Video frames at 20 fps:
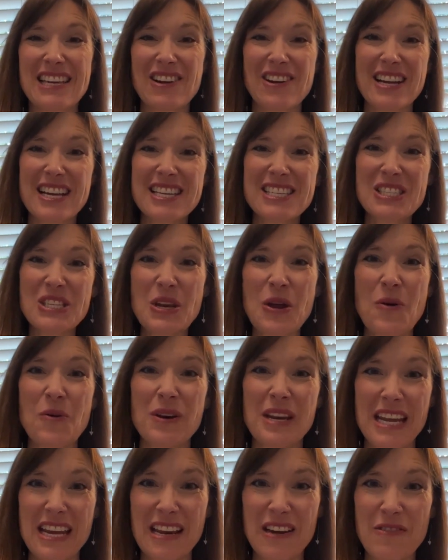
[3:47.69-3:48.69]
there is no
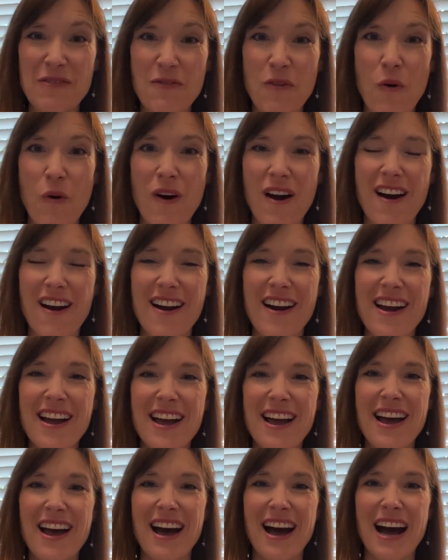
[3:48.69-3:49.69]
need for
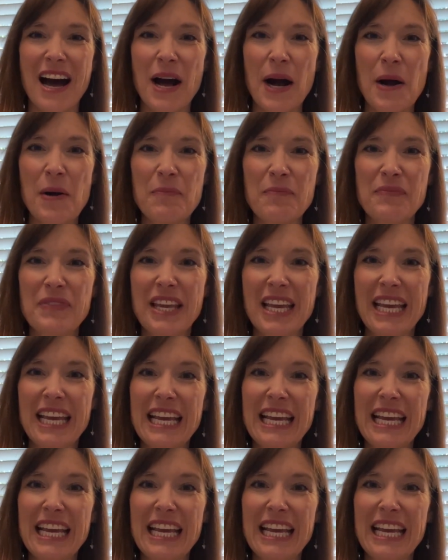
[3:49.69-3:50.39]
um,